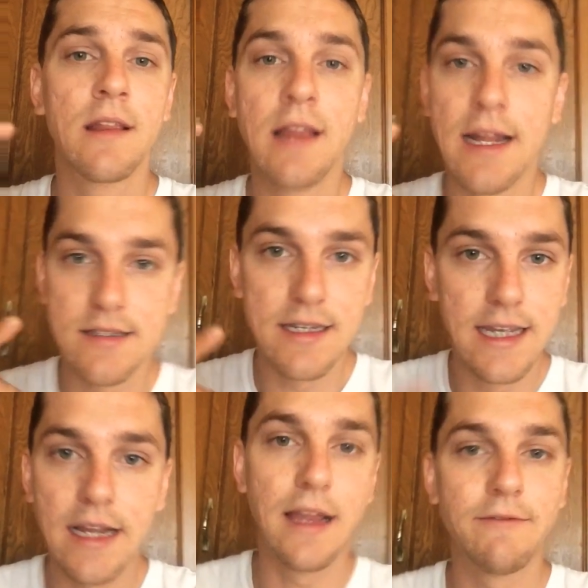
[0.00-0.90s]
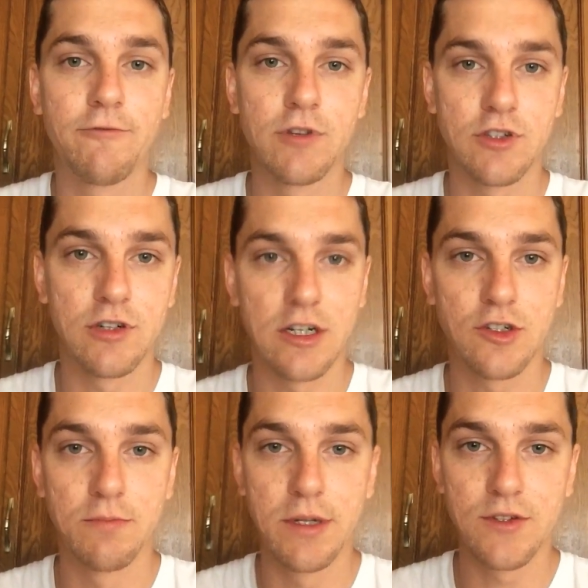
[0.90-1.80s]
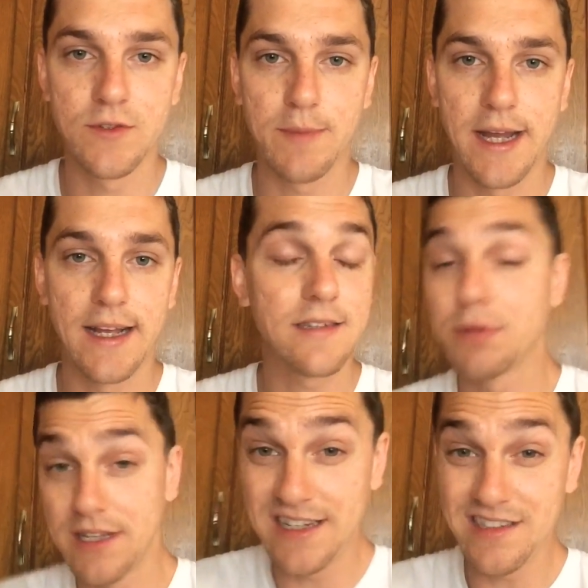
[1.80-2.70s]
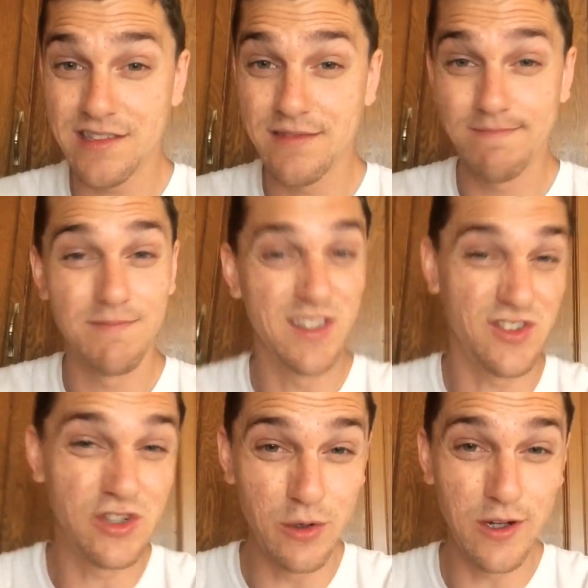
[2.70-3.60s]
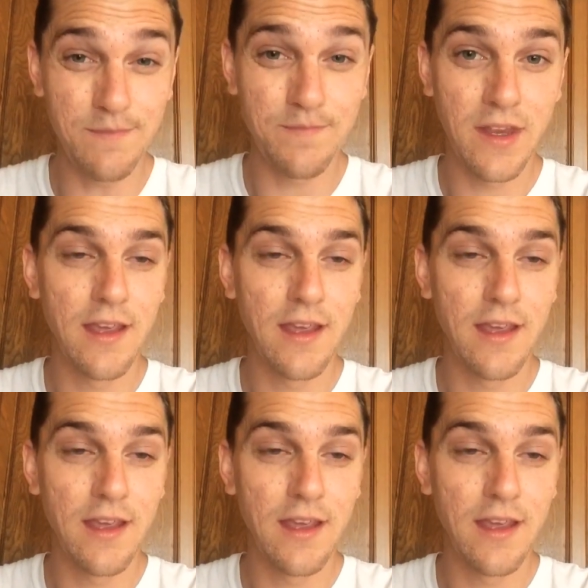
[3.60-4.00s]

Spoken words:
Let's get infrastructure bills passed. Please, let's do it.